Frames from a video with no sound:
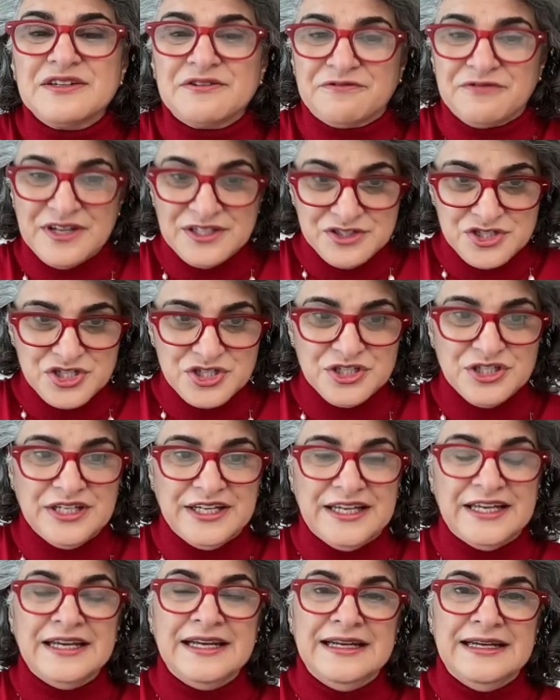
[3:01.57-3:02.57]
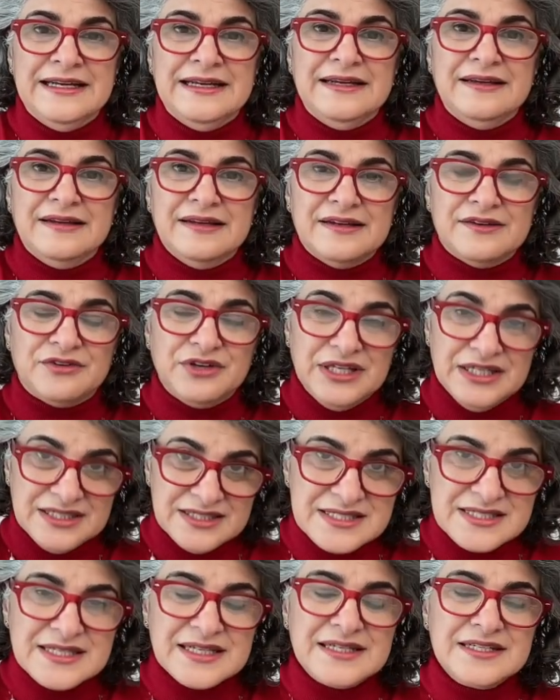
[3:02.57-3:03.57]
eventually,
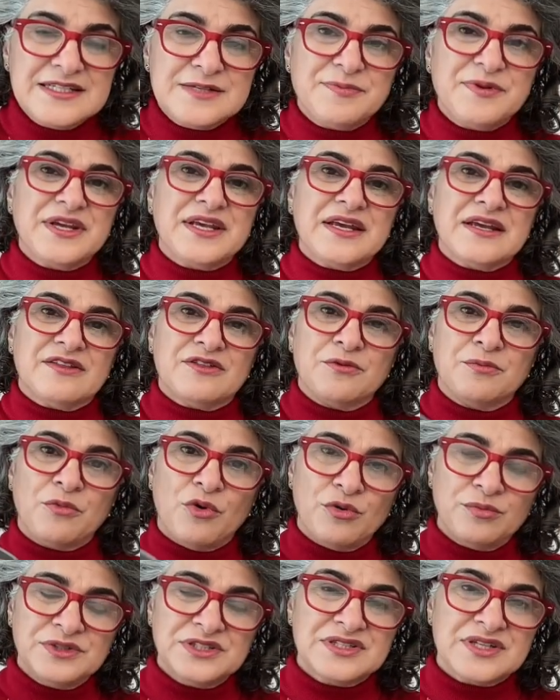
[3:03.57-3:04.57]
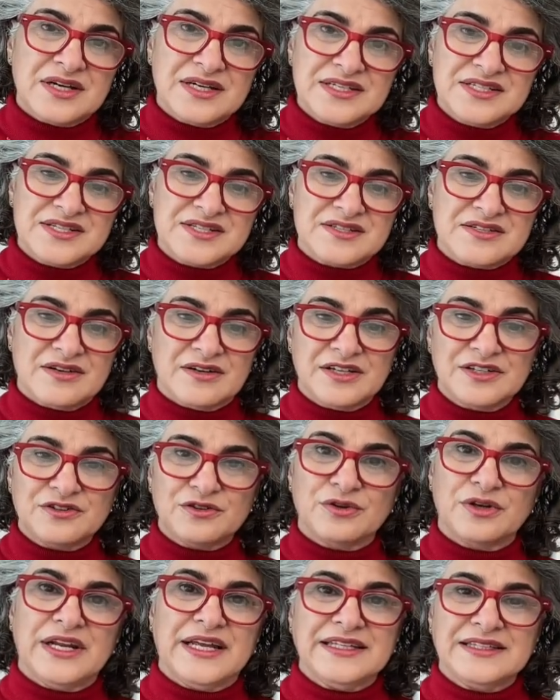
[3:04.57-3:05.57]
realistically speaking, the moment I start
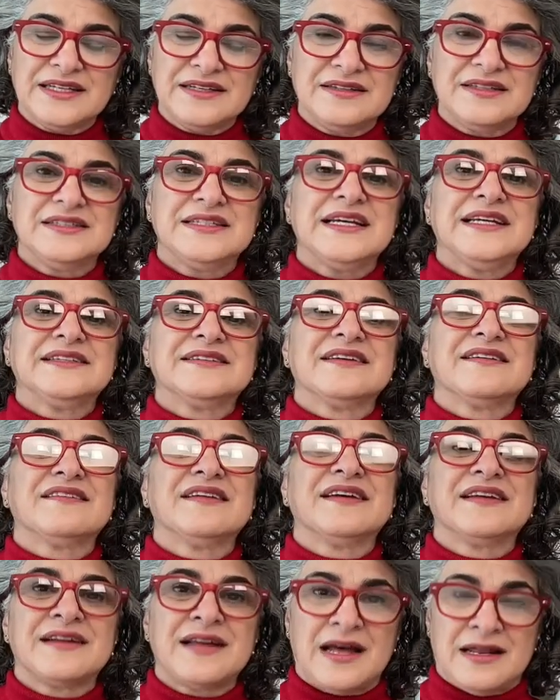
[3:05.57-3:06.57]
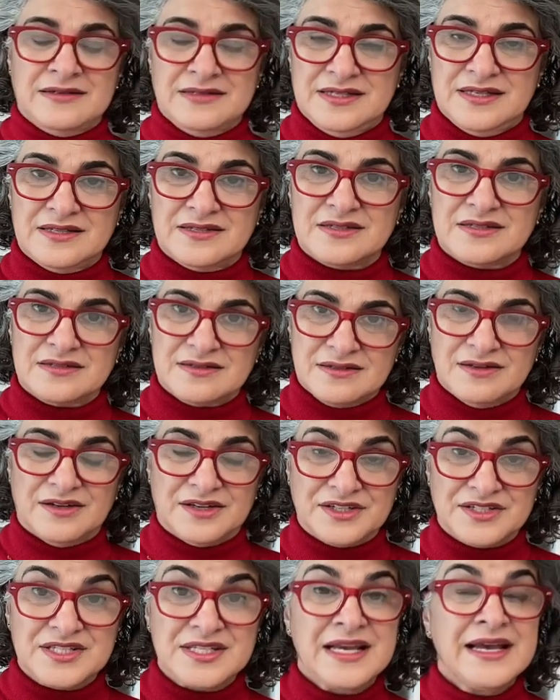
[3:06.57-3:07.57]
collecting the data, the analysis
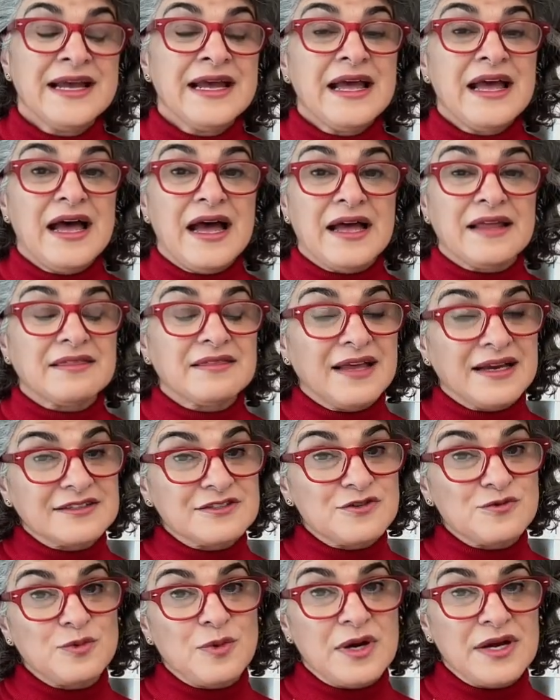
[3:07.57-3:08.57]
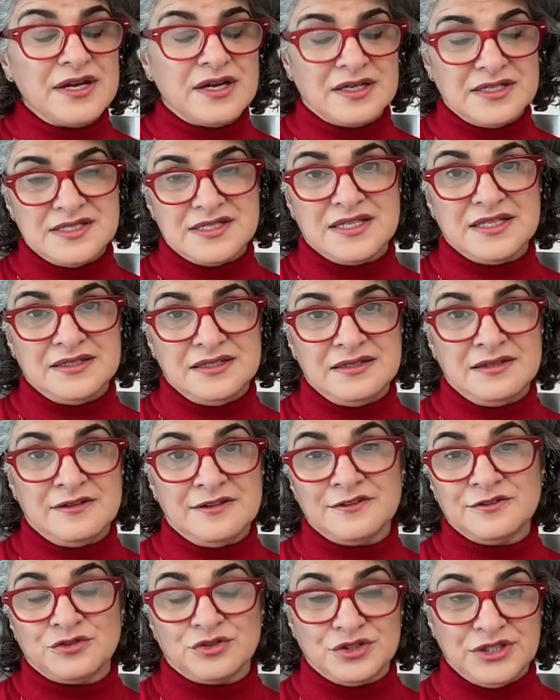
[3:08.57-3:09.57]
starts. And that's why I said in the
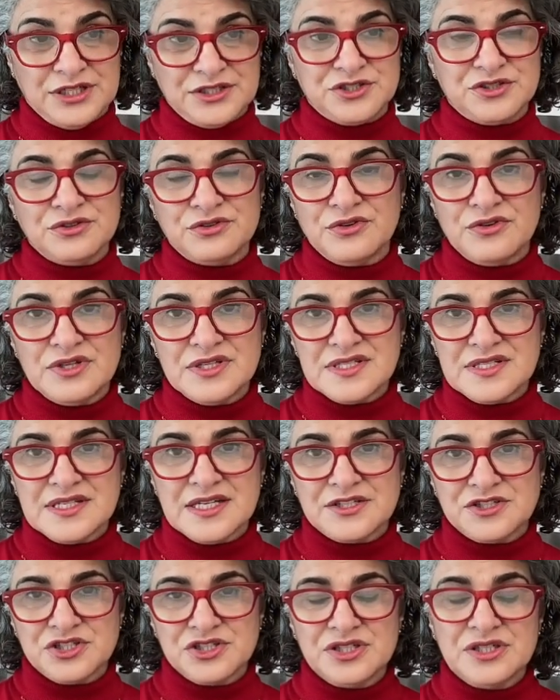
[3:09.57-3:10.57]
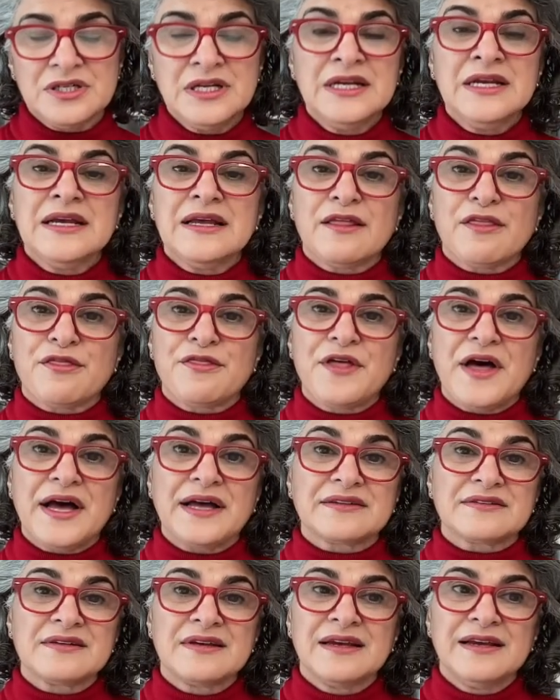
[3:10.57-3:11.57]
introduction to this session
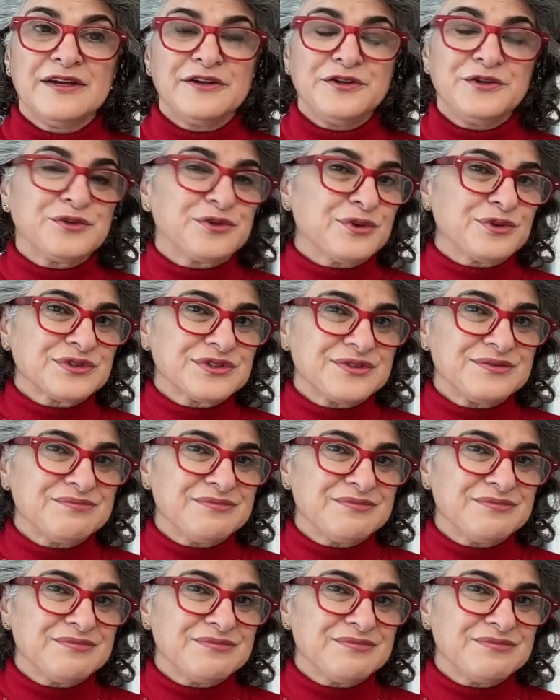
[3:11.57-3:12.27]
that you don't,